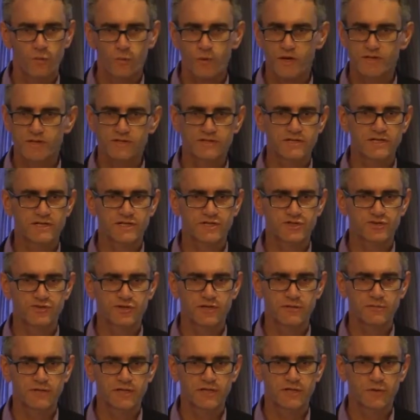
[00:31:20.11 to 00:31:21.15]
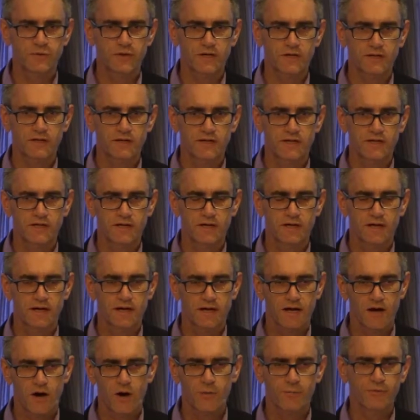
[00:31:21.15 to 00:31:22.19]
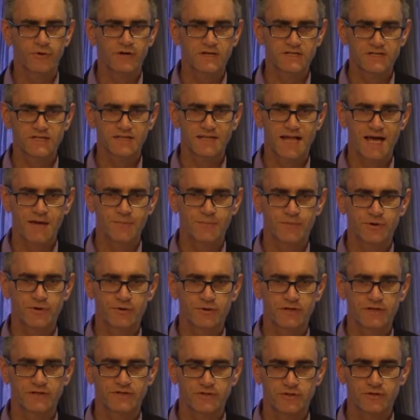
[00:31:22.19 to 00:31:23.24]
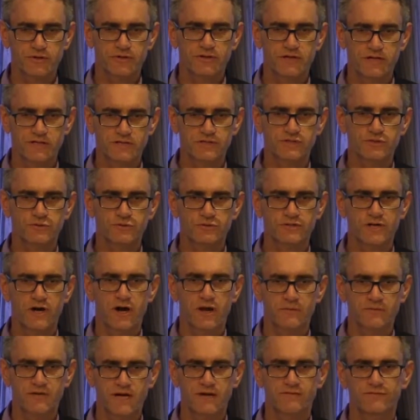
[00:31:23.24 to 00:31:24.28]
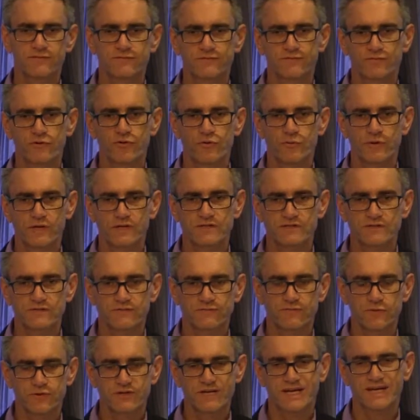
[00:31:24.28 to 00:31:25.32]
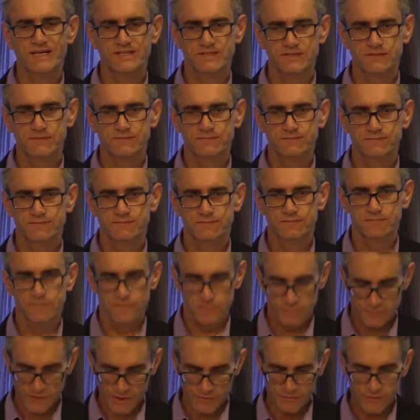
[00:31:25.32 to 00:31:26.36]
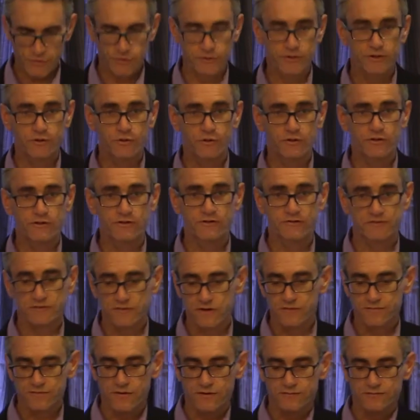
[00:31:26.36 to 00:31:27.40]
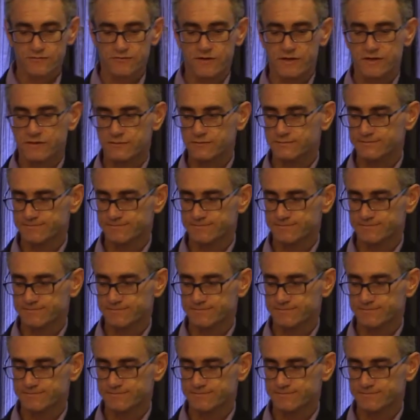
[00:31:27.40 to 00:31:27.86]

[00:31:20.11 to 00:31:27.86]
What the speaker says: Went in extremely quickly. Operating lab building took the install time down from 4 weeks to 4 days by building all of the stuff off-site.